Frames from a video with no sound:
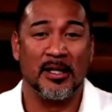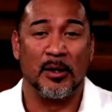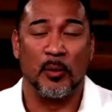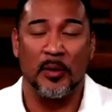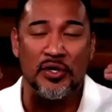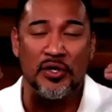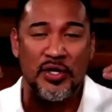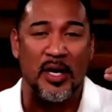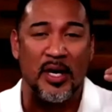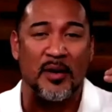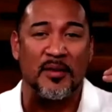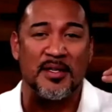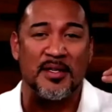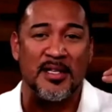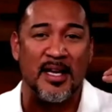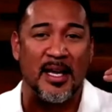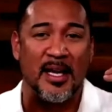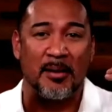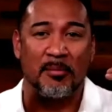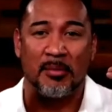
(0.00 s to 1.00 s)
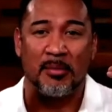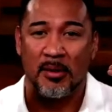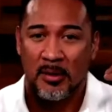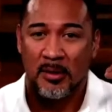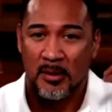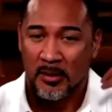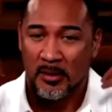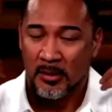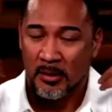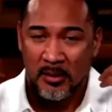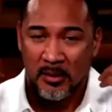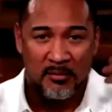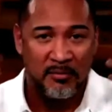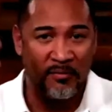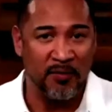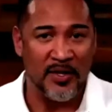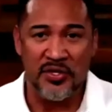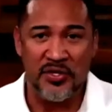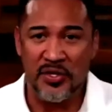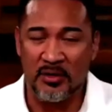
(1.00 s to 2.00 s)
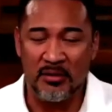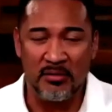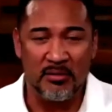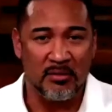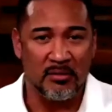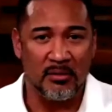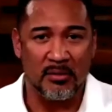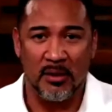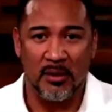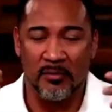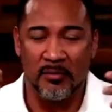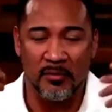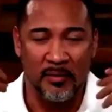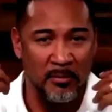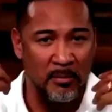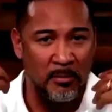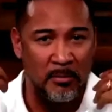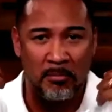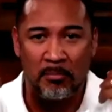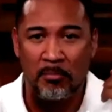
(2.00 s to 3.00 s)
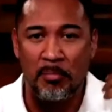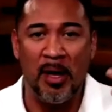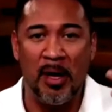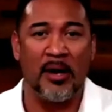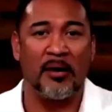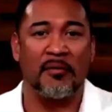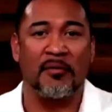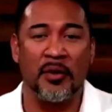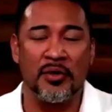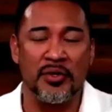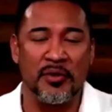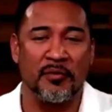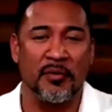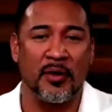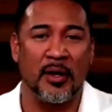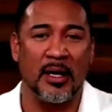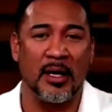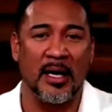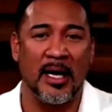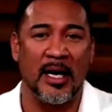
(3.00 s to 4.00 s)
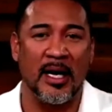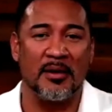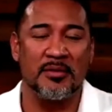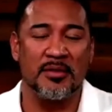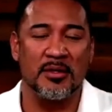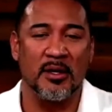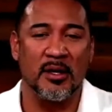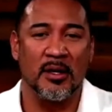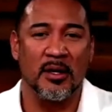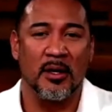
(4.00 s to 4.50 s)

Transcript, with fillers: We share the same vision of a better future for our lives.